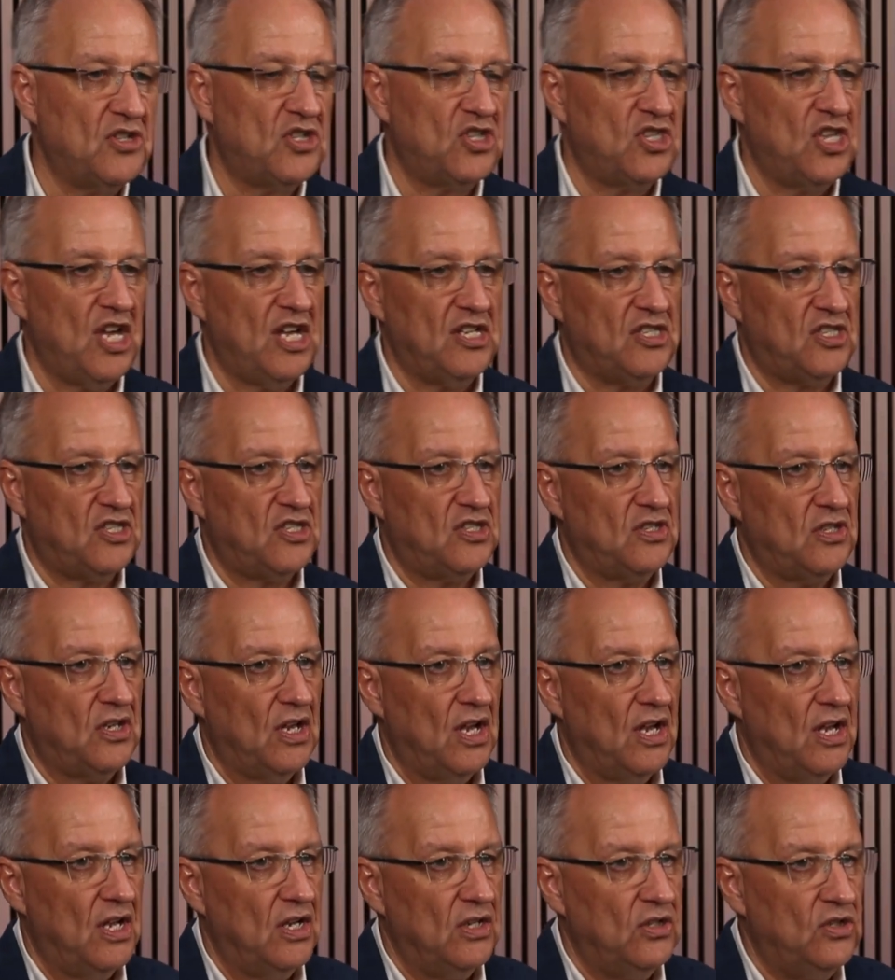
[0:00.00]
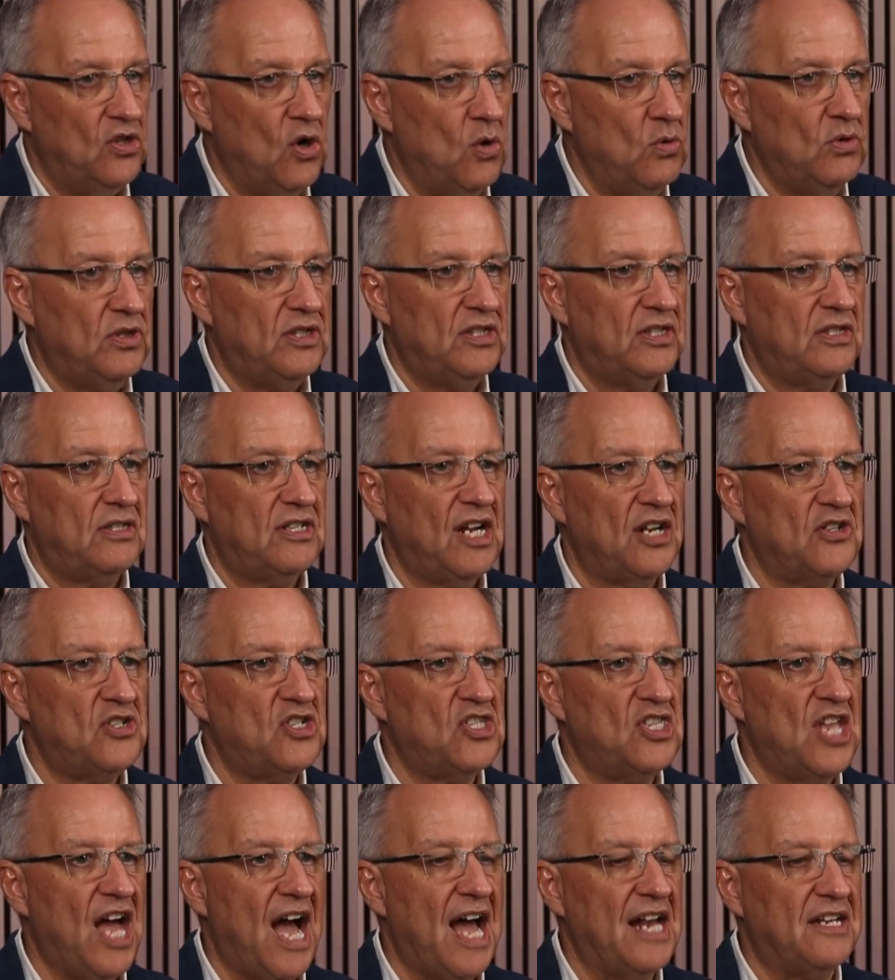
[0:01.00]
this, don't touch
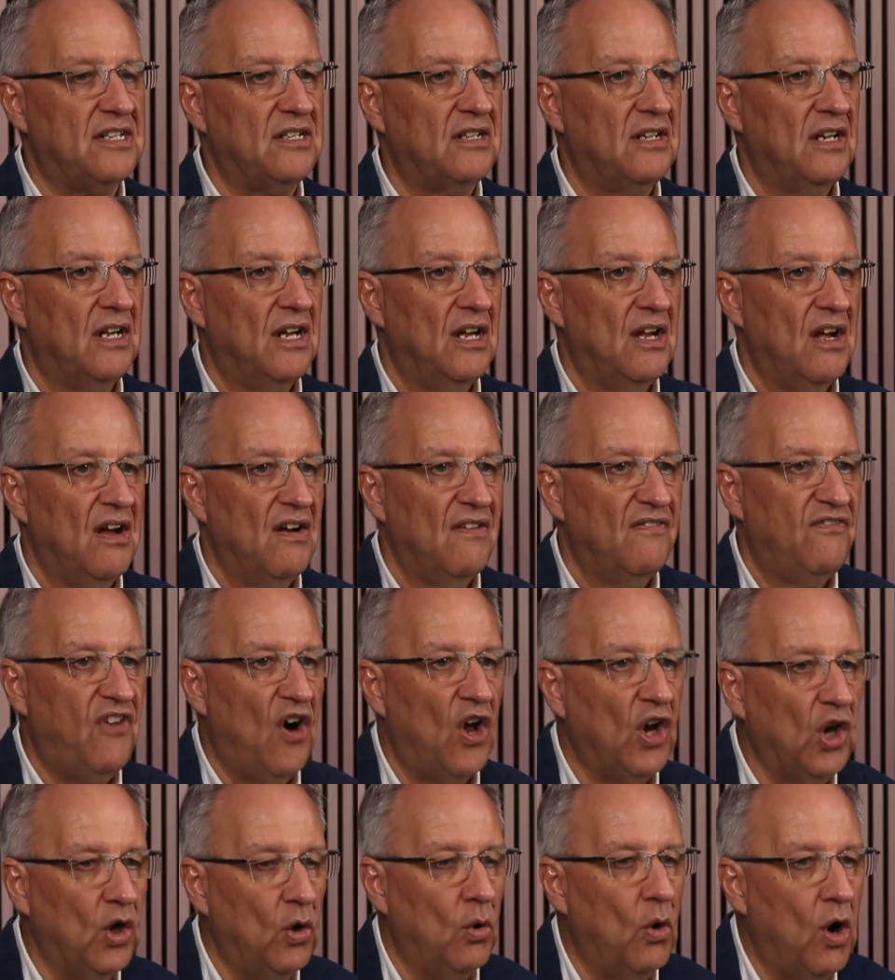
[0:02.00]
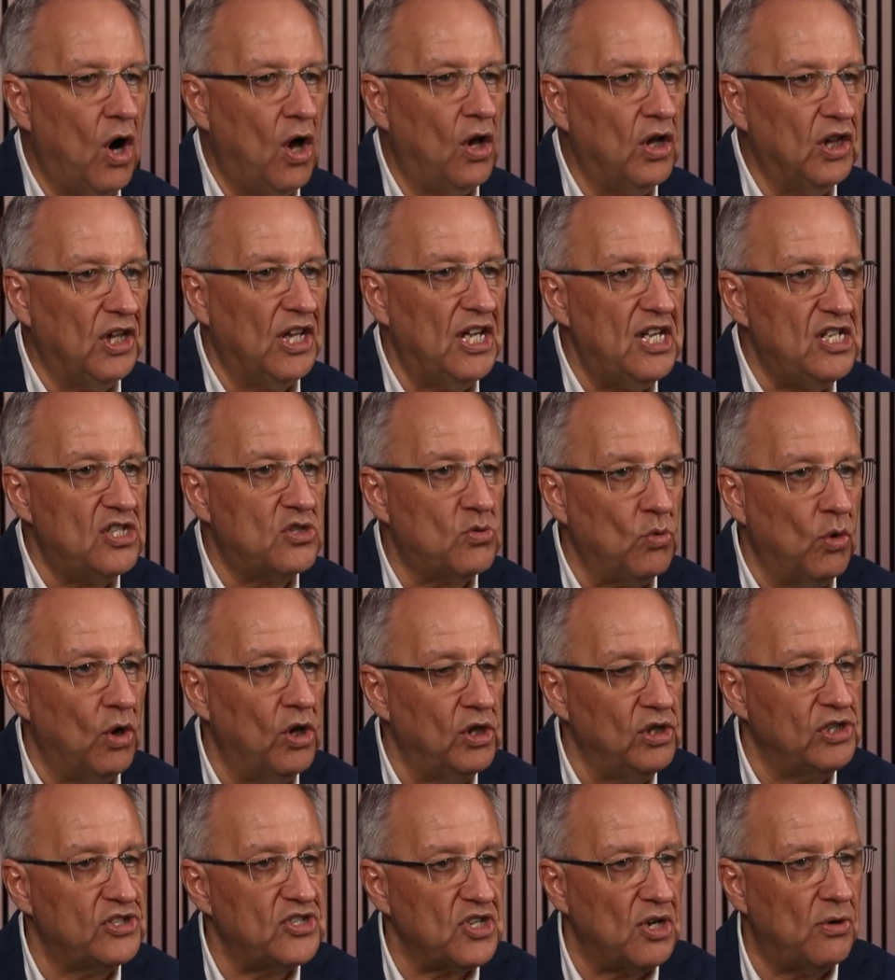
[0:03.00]
that. Follow all these rules and